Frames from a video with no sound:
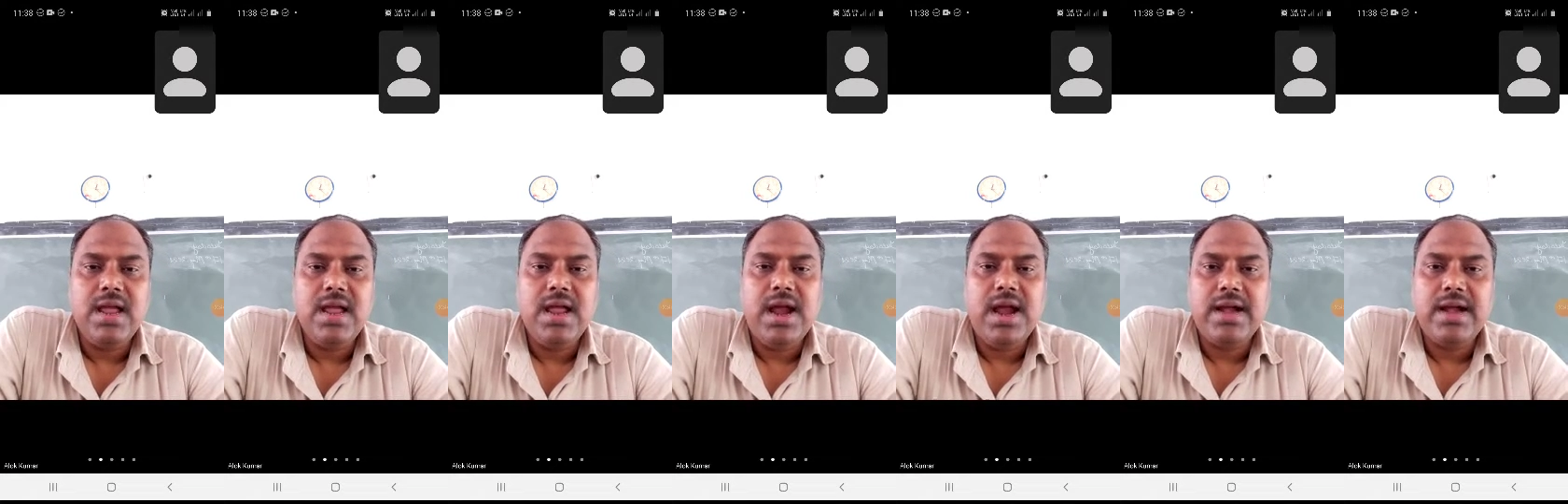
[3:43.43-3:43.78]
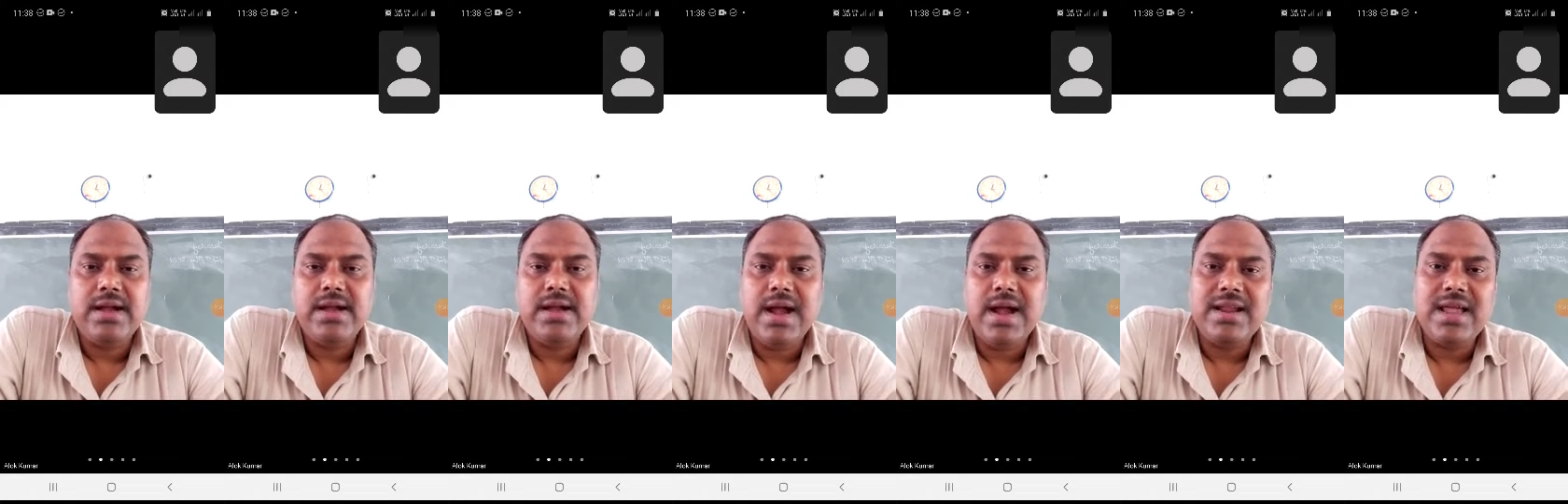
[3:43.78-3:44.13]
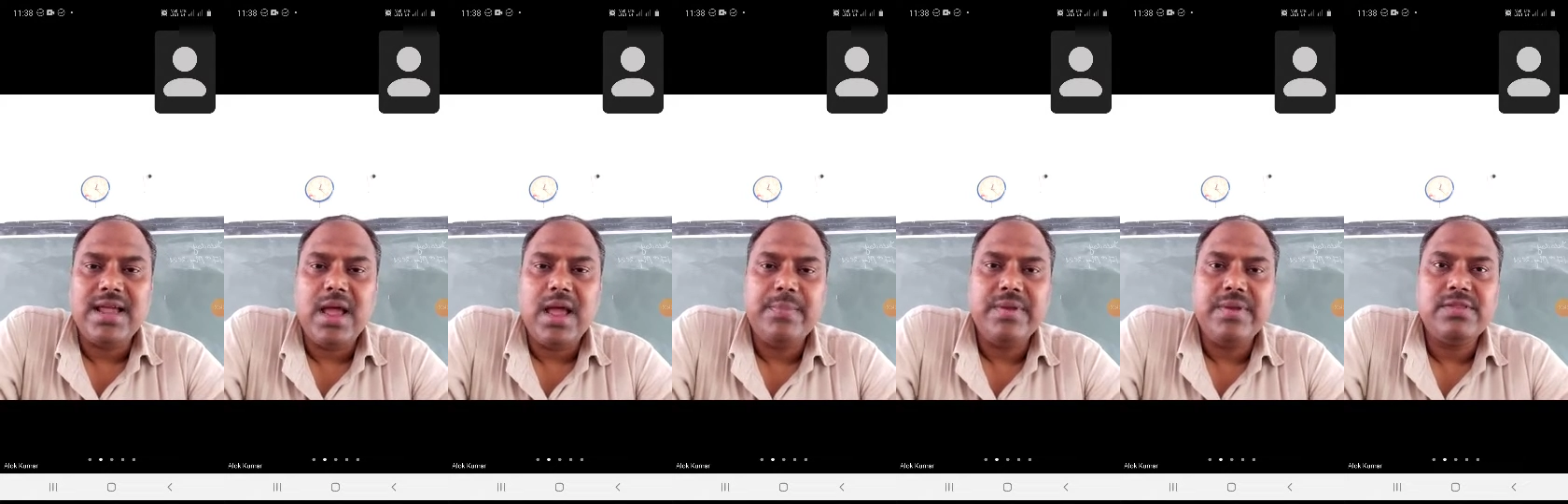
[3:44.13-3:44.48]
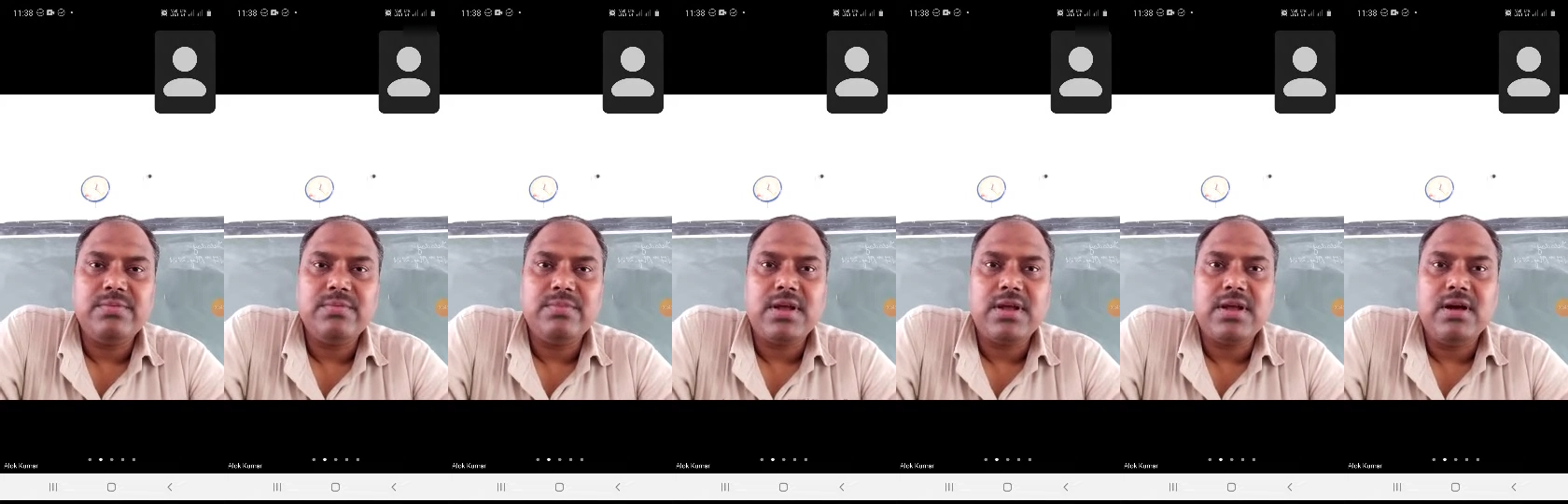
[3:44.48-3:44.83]
and that happens
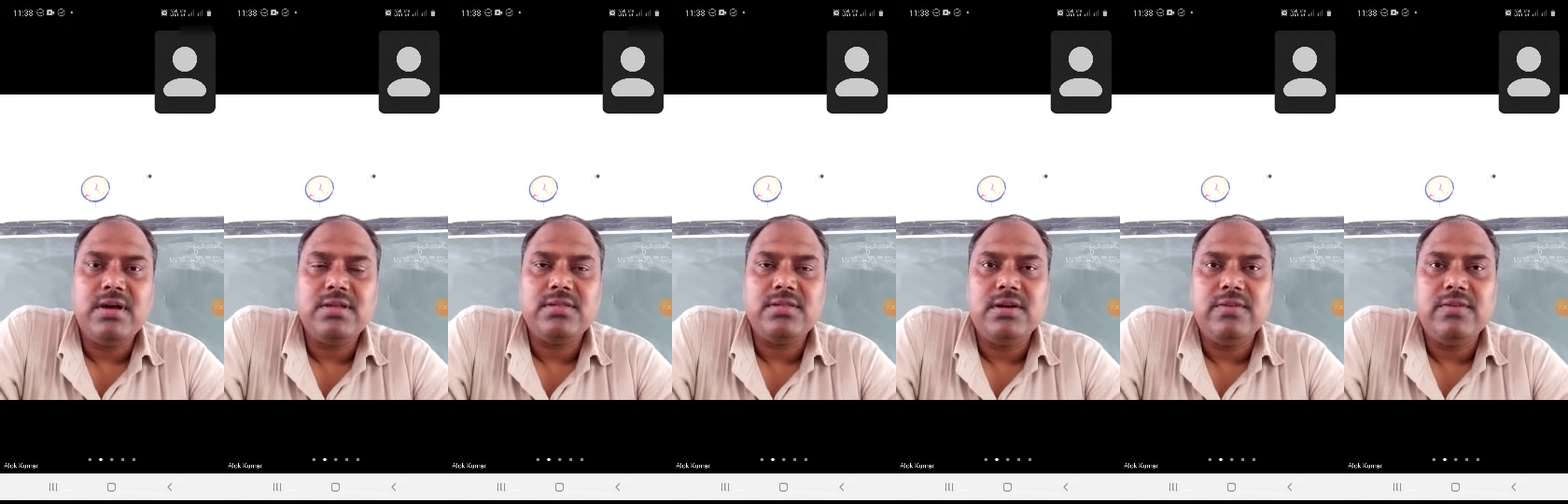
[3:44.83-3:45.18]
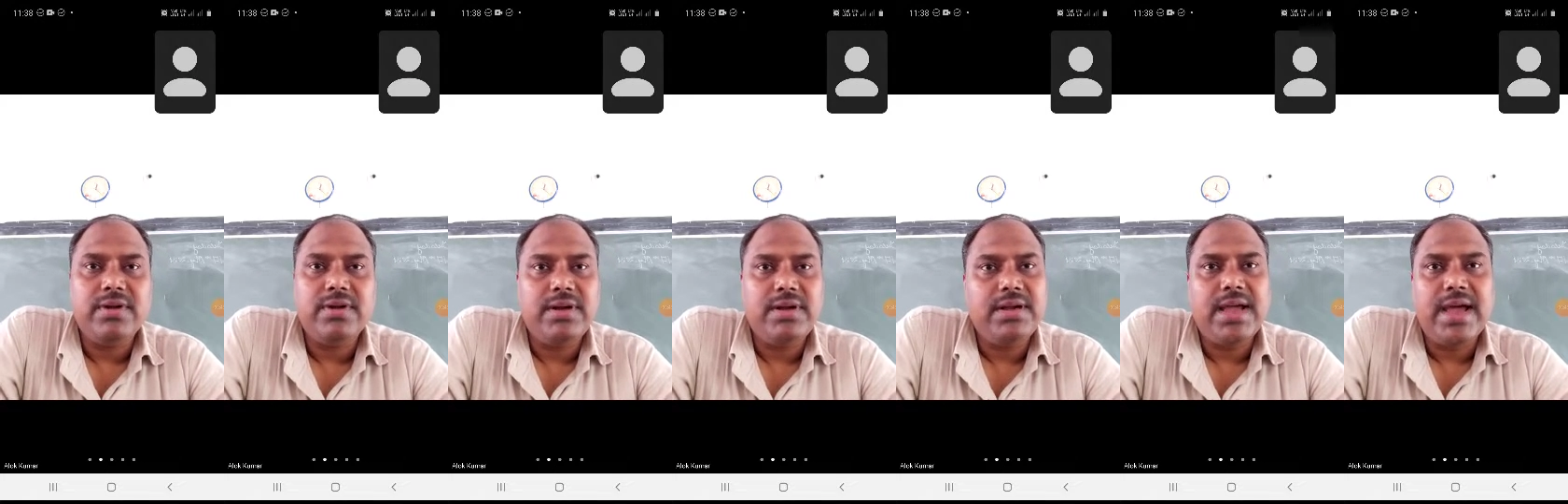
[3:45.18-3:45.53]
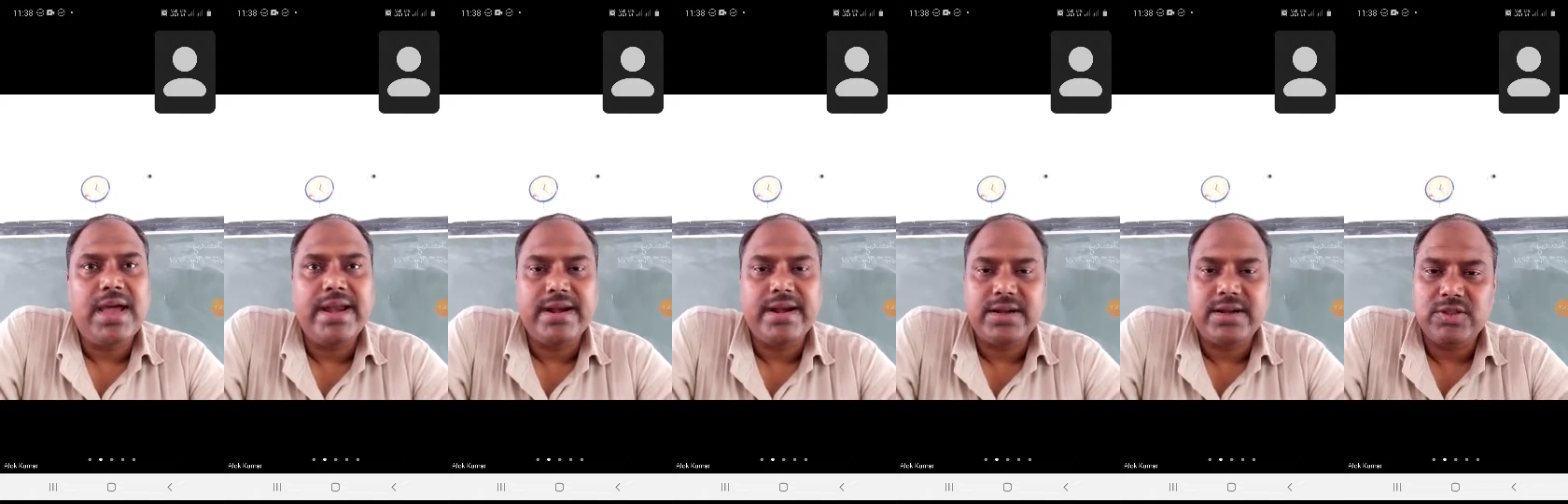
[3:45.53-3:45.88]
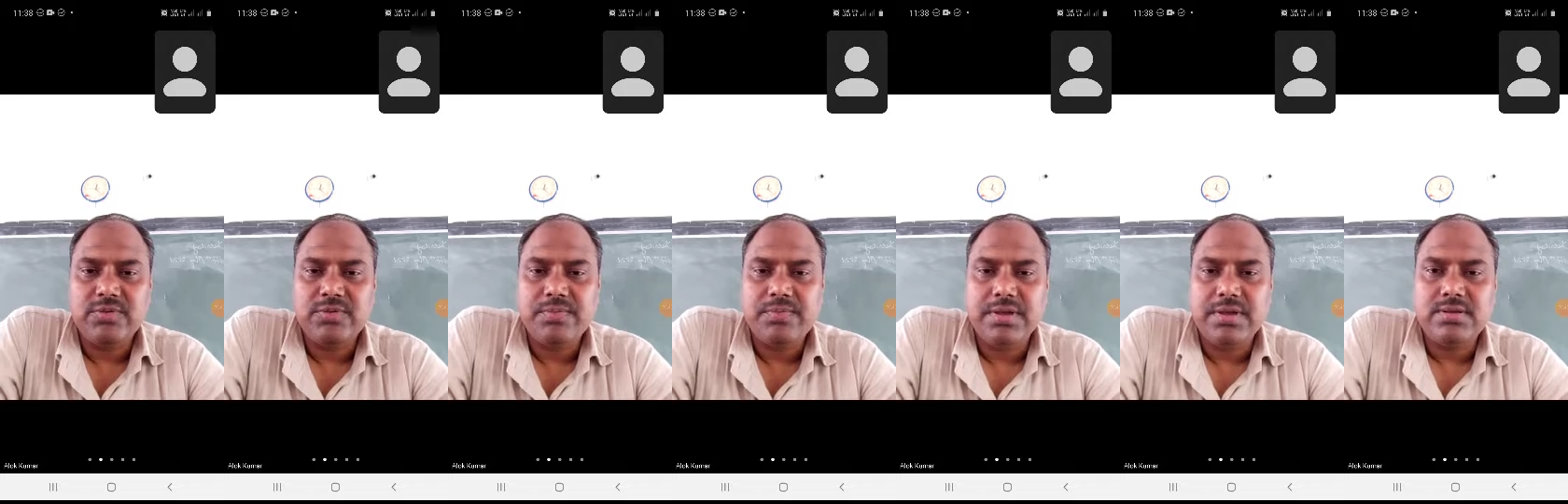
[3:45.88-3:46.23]
because of indirect
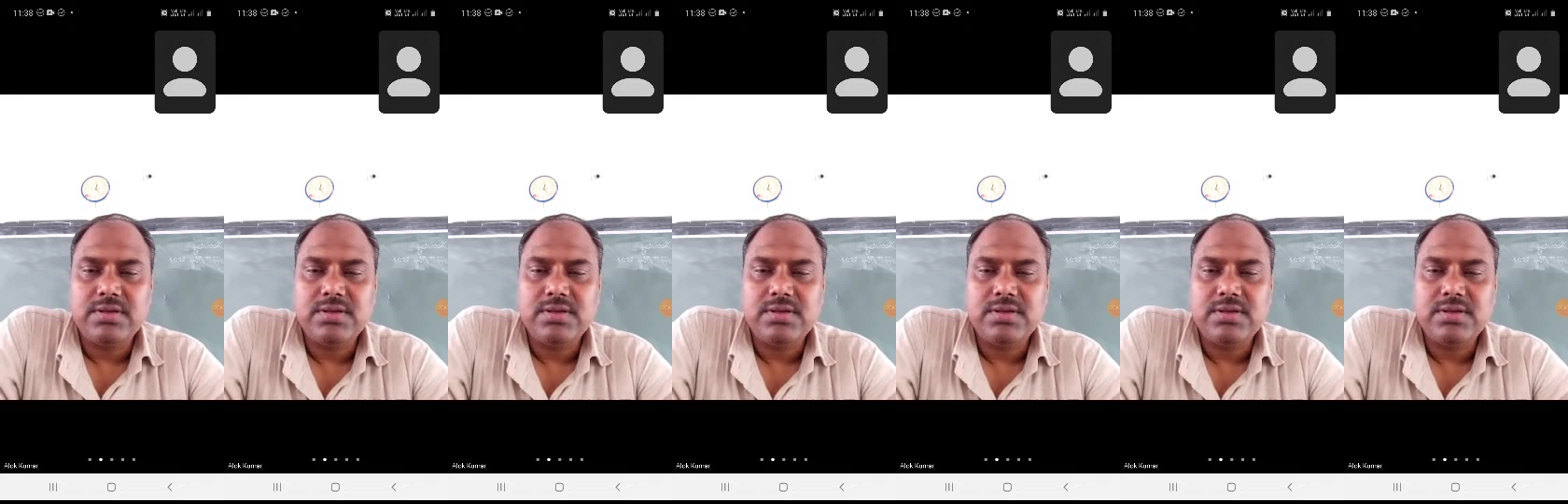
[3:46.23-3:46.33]
speech.